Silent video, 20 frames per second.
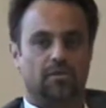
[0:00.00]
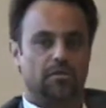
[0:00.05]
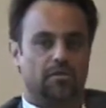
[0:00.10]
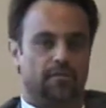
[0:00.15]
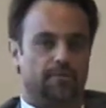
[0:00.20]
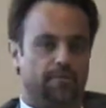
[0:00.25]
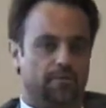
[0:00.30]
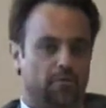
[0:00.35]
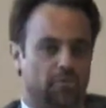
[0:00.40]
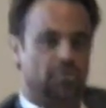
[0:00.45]

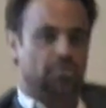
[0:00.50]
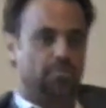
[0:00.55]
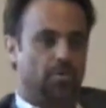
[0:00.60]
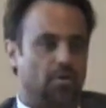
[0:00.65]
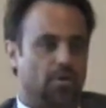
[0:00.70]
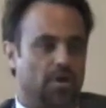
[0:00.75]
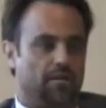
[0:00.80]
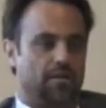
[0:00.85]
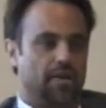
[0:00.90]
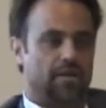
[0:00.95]
The first
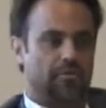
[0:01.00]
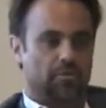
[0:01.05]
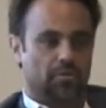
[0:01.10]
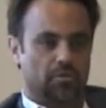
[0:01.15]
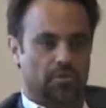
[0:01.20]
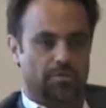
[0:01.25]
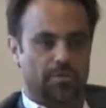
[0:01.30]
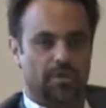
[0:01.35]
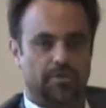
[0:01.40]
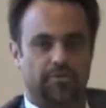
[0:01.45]
part, they have a
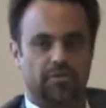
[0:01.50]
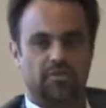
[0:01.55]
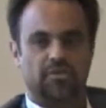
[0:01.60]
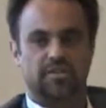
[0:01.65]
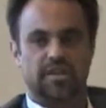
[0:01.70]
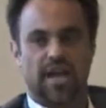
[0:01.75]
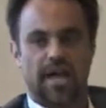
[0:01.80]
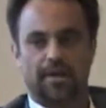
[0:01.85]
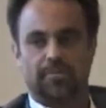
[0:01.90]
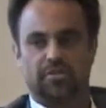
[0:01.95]
little bit of a
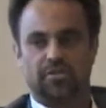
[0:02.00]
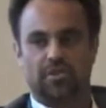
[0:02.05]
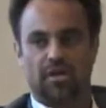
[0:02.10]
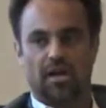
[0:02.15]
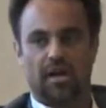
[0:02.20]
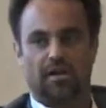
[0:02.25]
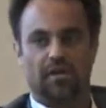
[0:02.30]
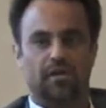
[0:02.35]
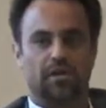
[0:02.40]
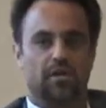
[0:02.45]

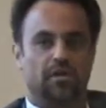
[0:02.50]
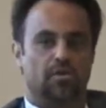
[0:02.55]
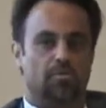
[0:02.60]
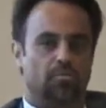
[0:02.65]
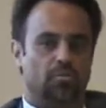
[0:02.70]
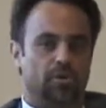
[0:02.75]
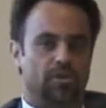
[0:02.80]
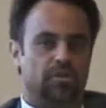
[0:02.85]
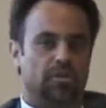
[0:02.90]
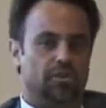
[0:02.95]
snapshot
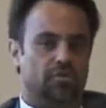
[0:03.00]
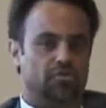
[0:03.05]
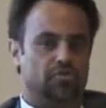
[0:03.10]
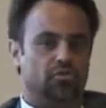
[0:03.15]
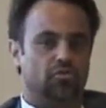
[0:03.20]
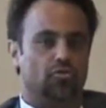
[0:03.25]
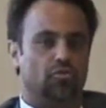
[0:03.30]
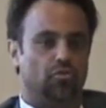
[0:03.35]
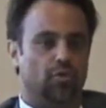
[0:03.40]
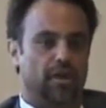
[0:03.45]
where it tells you
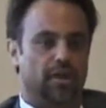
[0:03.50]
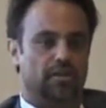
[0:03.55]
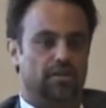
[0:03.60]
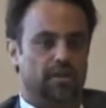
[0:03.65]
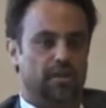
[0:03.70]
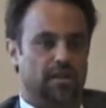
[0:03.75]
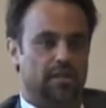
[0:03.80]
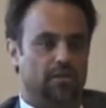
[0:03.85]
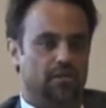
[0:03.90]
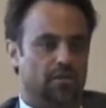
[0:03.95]

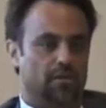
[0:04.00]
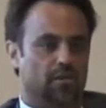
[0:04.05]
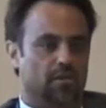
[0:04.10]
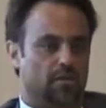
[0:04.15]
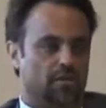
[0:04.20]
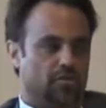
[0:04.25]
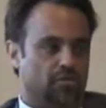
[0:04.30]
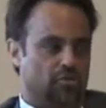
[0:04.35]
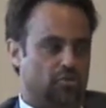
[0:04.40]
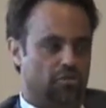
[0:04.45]
quickly
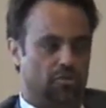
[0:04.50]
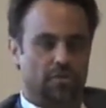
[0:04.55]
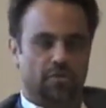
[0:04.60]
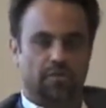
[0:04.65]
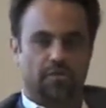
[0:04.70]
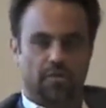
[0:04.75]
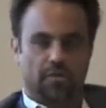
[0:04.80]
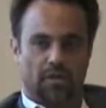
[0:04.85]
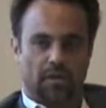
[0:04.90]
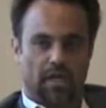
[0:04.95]
certain
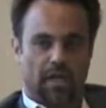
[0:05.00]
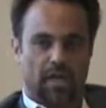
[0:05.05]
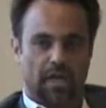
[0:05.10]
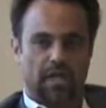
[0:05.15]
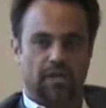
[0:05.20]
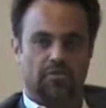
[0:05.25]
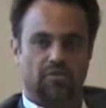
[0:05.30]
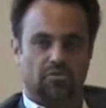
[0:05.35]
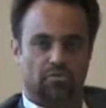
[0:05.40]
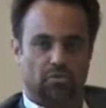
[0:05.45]

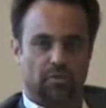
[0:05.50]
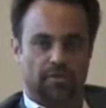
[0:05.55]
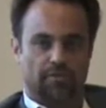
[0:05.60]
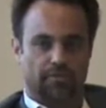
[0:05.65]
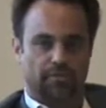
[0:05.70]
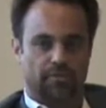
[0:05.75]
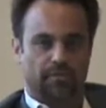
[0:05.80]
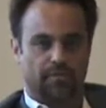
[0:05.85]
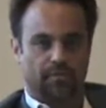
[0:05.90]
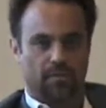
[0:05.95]
key sort
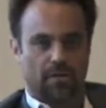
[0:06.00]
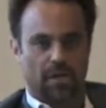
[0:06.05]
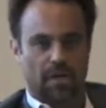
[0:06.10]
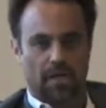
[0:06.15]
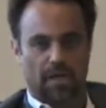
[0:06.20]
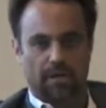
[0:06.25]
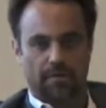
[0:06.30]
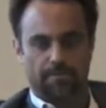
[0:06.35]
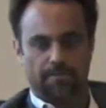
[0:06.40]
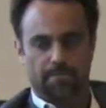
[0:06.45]
of
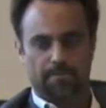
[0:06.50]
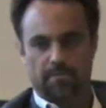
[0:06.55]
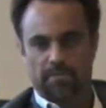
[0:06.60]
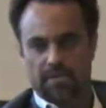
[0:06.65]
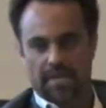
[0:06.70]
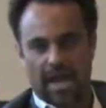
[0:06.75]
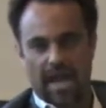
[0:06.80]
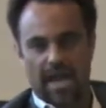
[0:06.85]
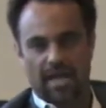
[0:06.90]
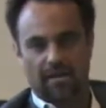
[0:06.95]

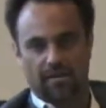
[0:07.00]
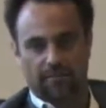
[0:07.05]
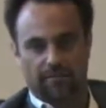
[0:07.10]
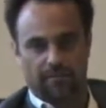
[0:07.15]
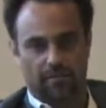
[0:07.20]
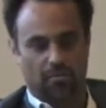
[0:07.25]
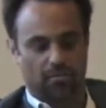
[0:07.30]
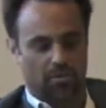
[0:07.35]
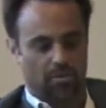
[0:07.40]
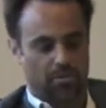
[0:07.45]
data, if
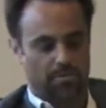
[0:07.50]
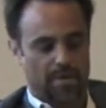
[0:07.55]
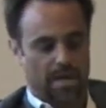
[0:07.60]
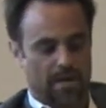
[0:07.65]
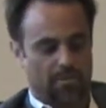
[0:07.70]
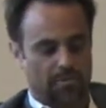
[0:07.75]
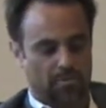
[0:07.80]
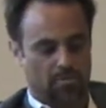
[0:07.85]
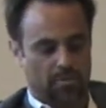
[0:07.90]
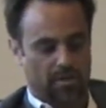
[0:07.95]
you will,
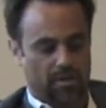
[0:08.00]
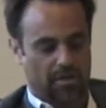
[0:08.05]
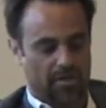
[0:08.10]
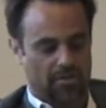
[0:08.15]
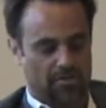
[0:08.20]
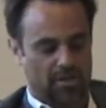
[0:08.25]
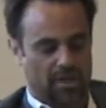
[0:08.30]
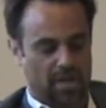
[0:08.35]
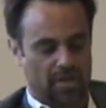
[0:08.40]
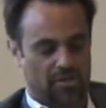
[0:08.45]
about the
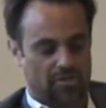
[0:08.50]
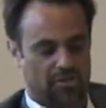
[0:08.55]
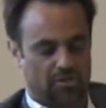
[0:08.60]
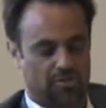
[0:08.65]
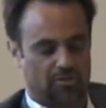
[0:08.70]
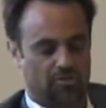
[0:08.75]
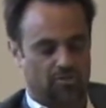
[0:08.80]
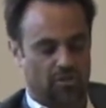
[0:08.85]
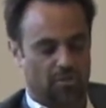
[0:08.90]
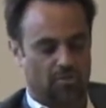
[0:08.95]

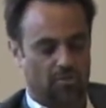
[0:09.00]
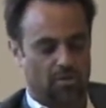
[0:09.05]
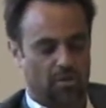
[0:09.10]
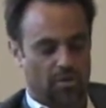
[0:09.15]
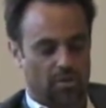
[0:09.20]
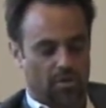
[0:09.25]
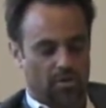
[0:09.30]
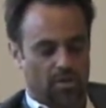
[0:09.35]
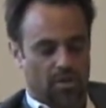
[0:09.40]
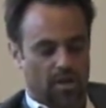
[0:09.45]
organization. So
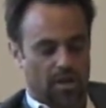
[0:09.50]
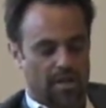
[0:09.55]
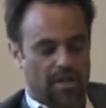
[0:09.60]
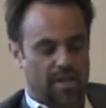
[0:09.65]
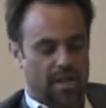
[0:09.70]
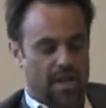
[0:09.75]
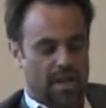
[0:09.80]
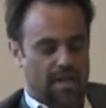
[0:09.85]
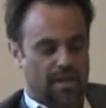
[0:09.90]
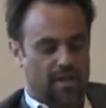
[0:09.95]

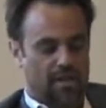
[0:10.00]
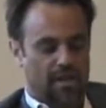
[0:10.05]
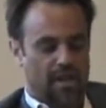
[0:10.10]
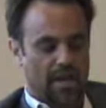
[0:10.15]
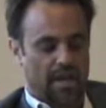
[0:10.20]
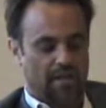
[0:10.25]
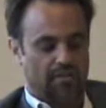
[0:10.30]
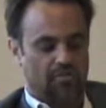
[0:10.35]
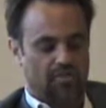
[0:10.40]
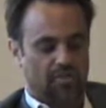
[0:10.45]
again,
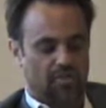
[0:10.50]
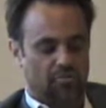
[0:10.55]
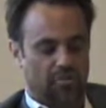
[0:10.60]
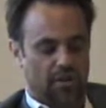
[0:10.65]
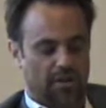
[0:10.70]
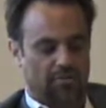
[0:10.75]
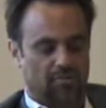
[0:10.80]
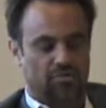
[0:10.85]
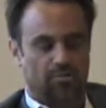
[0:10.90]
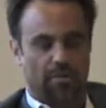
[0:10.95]
enhancing
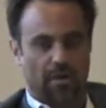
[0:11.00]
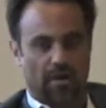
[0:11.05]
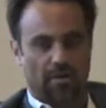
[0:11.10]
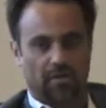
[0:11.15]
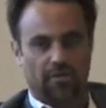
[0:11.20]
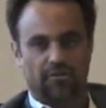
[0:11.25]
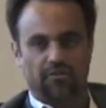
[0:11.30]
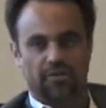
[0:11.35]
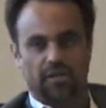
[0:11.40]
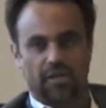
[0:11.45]

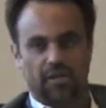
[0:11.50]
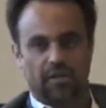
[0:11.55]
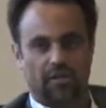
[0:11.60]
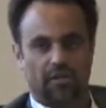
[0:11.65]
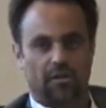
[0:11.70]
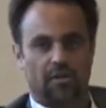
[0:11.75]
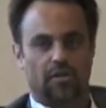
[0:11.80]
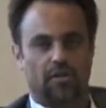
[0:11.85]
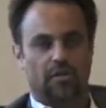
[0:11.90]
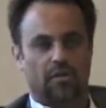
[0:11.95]
transparency
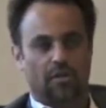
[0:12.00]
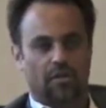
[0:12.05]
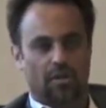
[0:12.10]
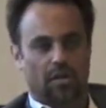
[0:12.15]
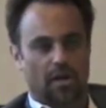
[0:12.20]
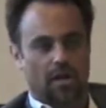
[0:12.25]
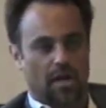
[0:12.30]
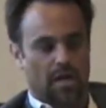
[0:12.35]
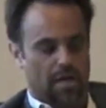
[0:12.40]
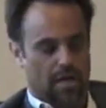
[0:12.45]

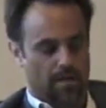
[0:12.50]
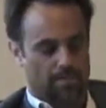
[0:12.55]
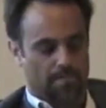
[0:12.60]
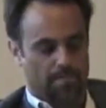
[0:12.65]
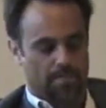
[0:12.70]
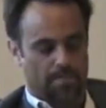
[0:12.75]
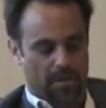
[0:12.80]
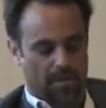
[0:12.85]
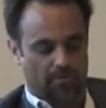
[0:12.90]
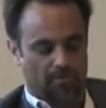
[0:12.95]

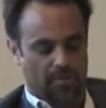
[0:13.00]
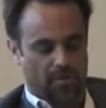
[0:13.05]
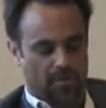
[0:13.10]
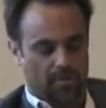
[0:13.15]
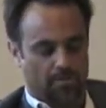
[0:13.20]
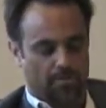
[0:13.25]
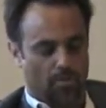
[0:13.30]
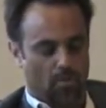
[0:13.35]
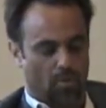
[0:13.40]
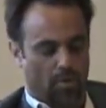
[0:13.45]
is
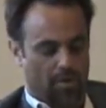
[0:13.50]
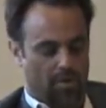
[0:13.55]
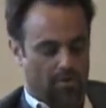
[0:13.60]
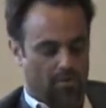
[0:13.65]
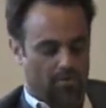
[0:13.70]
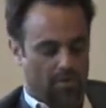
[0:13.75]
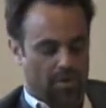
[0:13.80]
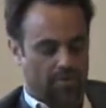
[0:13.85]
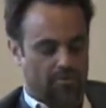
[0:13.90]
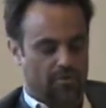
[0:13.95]
an important
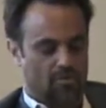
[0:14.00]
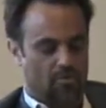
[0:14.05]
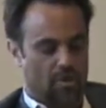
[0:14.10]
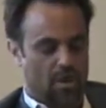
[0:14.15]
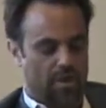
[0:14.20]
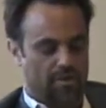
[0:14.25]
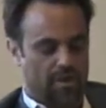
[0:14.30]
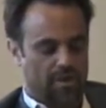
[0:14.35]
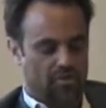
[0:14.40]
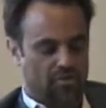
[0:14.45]
reason
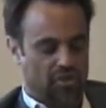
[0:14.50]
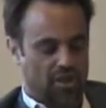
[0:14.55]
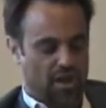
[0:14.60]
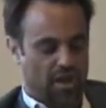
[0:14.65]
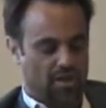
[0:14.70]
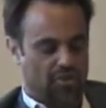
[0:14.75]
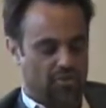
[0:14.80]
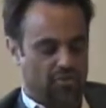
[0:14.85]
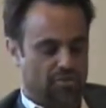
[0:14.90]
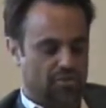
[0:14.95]
why they
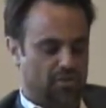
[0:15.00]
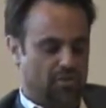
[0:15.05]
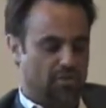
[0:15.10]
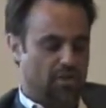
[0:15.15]
changed